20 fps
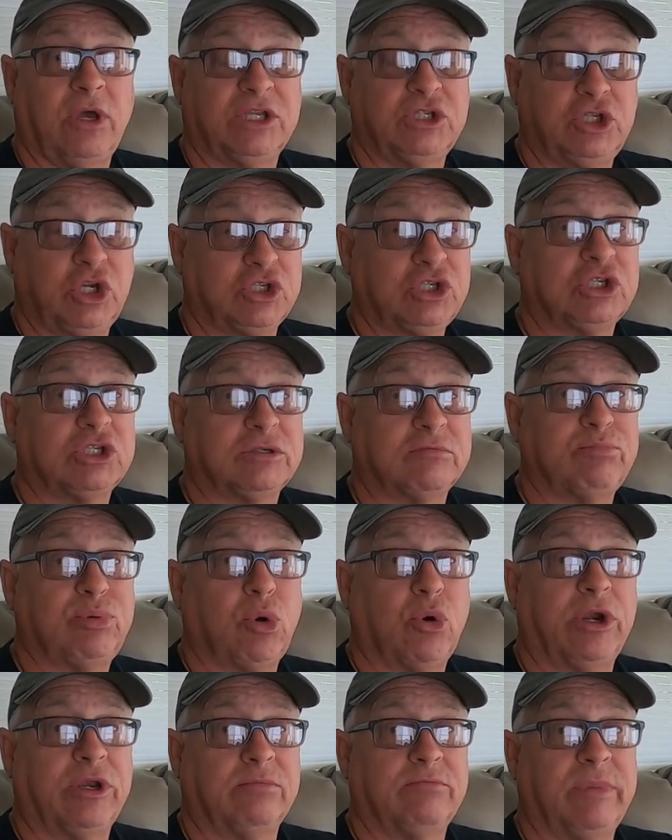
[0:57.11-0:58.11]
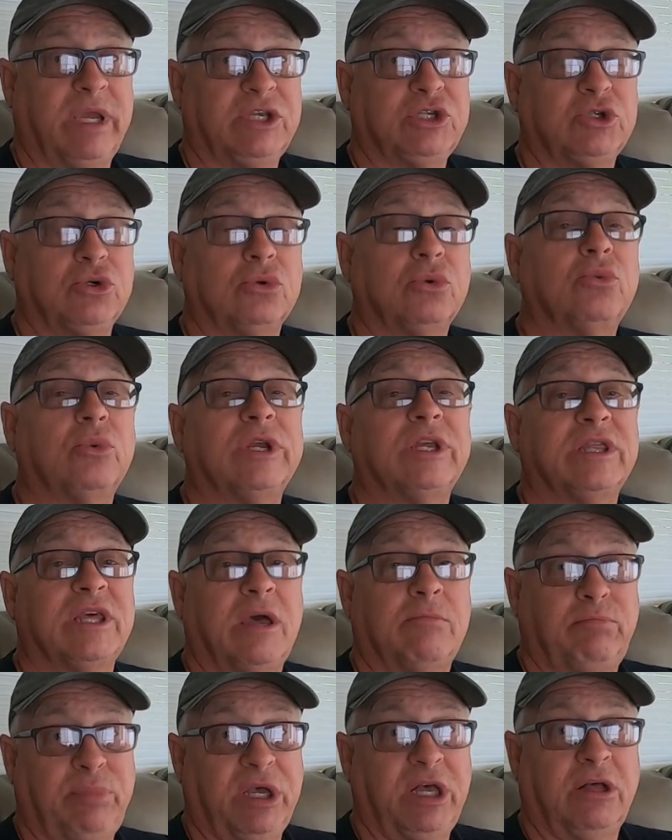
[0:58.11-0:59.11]
And just as important, make sure and ring
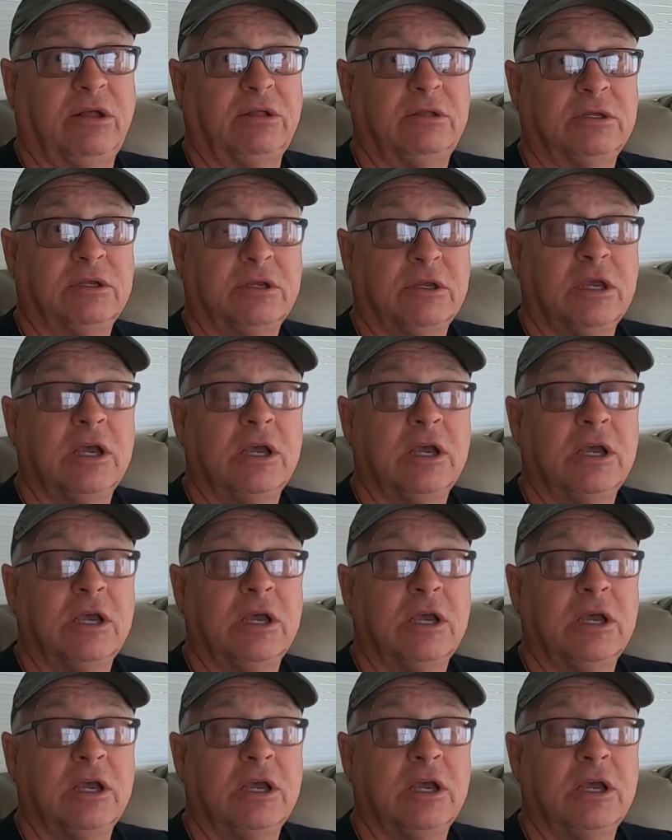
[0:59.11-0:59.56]
that bell